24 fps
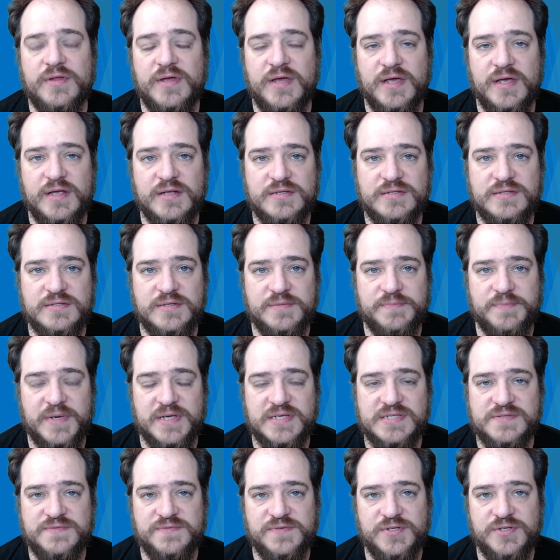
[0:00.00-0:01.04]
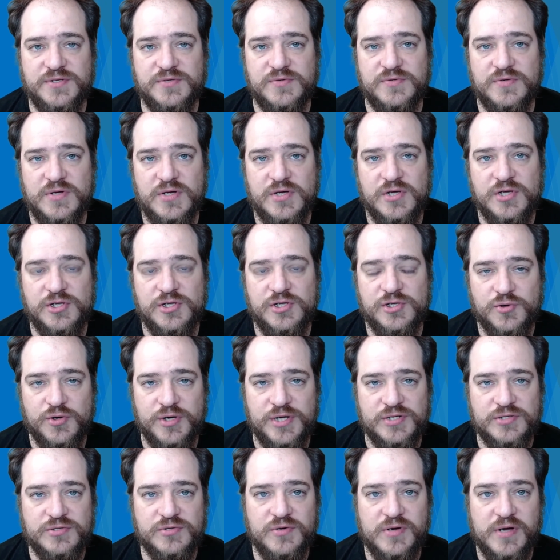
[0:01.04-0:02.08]
and the past video you're
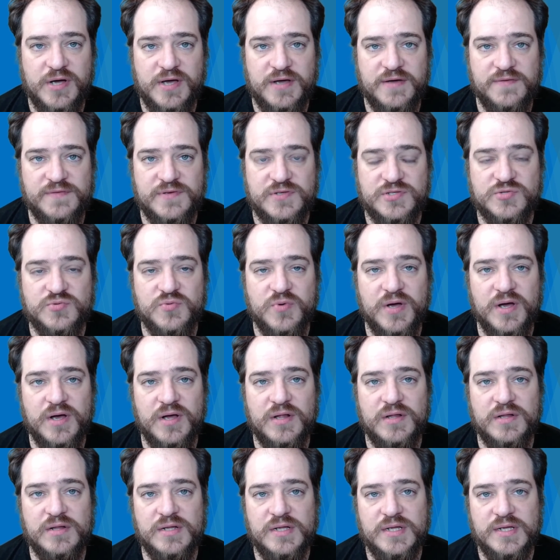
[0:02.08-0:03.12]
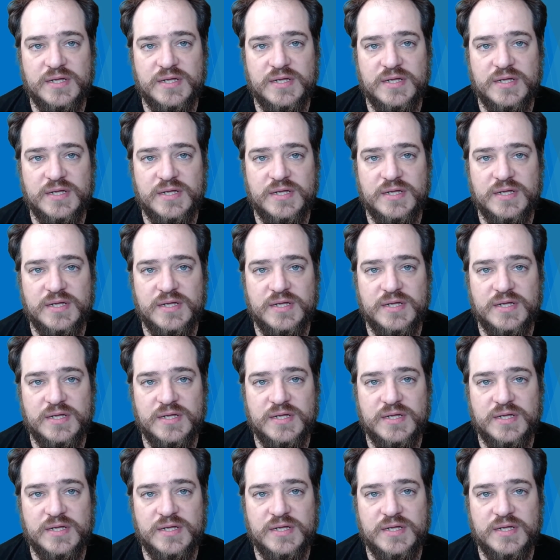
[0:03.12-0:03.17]
going to have as well